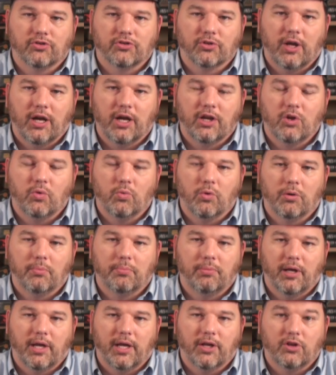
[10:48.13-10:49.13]
So, how do you want
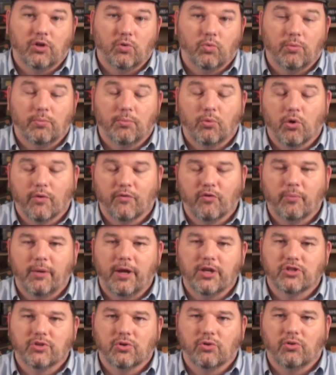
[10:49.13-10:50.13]
to play Do you want more
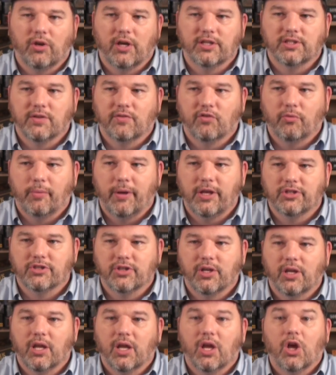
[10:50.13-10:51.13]
information or less
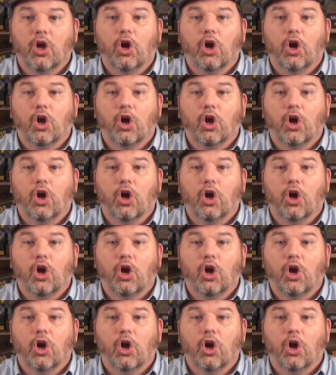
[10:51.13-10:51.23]
information?